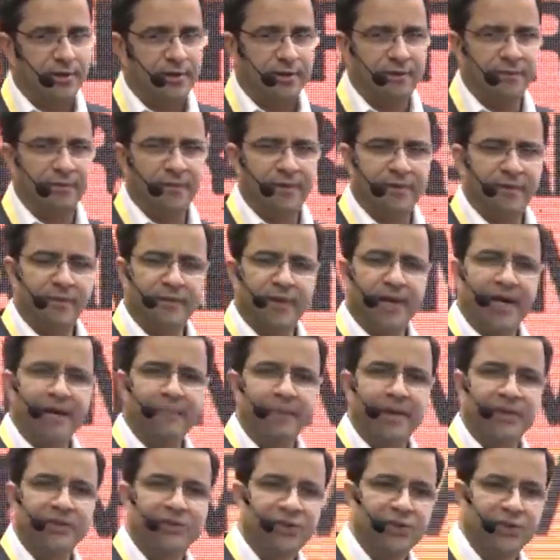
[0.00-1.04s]
remember I
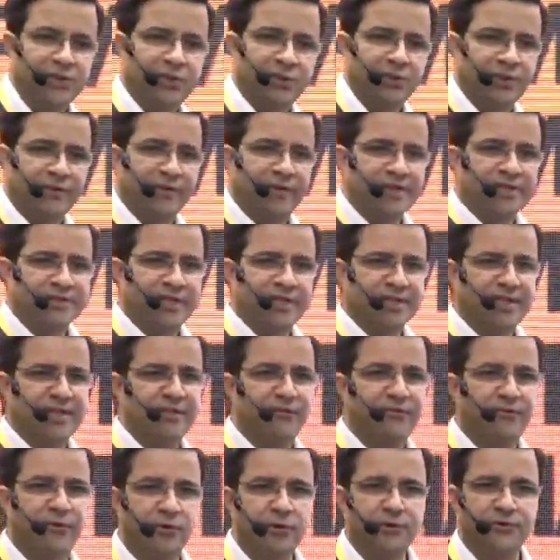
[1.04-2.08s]
mentioned you, it was taking
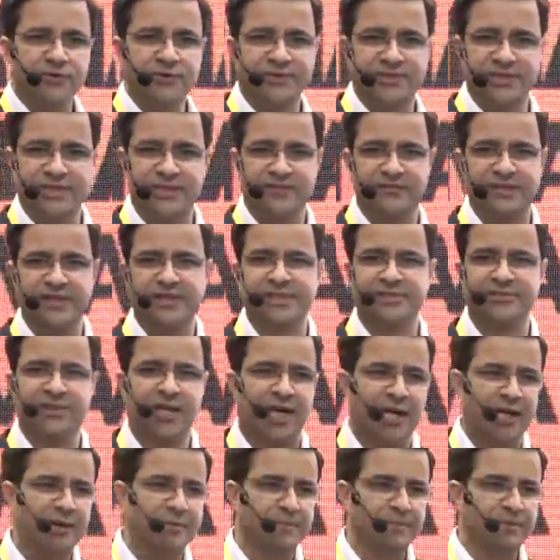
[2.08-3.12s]
4 to 6 weeks
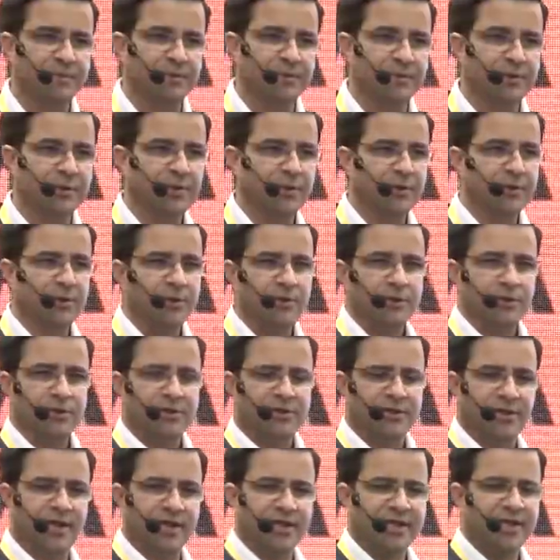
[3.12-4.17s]
time,
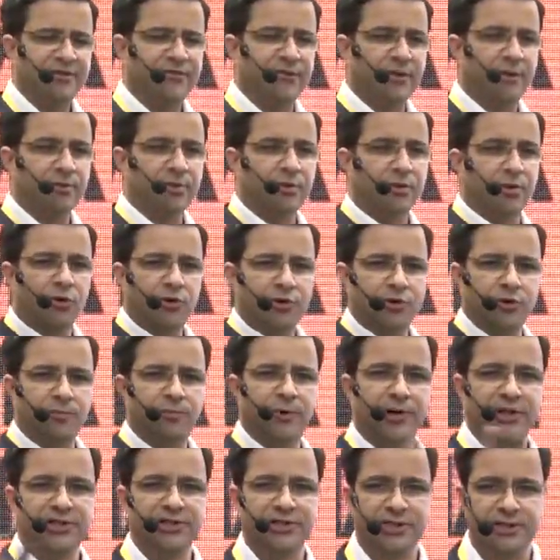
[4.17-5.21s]
taking from code to
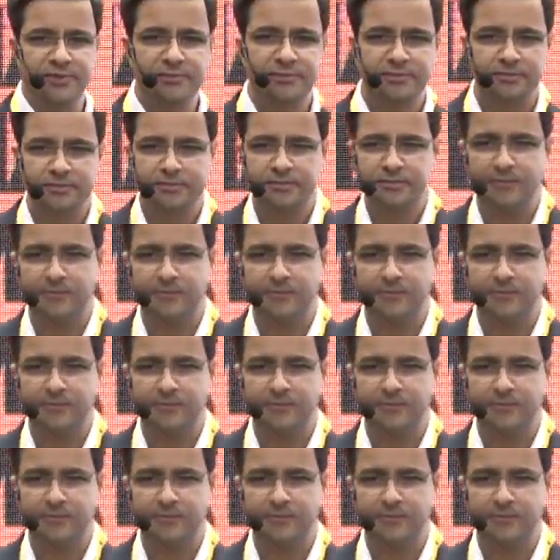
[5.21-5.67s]
production,